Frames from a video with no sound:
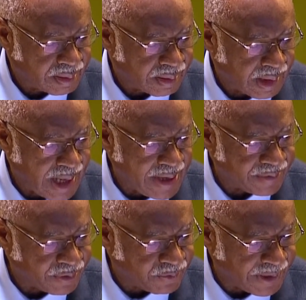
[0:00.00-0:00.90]
I
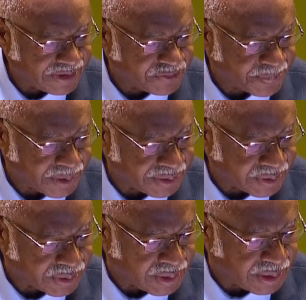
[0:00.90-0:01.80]
request
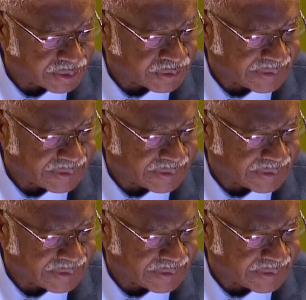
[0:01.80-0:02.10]
protocol to